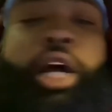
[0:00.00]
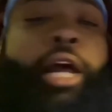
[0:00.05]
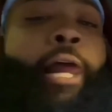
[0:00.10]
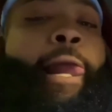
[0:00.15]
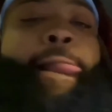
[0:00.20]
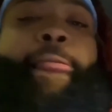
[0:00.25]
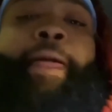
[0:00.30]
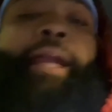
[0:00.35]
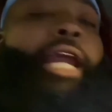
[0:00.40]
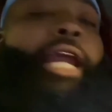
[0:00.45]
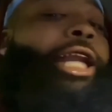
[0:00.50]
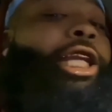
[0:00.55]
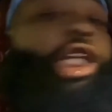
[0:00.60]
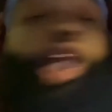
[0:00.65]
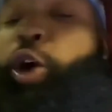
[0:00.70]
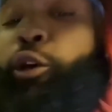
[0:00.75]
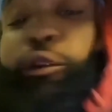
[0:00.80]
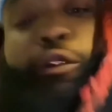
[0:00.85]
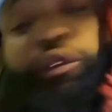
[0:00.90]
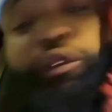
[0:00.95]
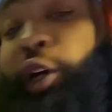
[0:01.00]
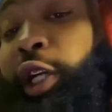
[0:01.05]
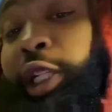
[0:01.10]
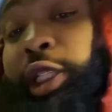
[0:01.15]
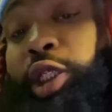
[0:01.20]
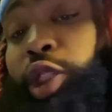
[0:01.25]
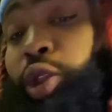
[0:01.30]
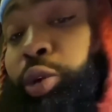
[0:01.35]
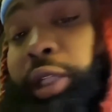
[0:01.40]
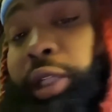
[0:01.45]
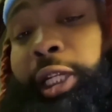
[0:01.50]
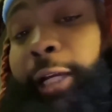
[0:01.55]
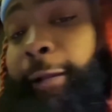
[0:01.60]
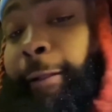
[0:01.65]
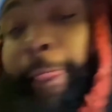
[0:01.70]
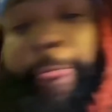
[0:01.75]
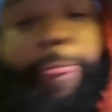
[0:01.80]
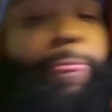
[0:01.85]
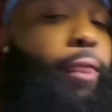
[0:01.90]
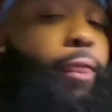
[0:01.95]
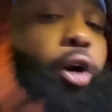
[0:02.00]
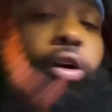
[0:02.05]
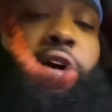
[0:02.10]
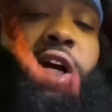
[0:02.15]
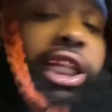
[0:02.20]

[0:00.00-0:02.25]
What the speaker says: As far as the fan page that he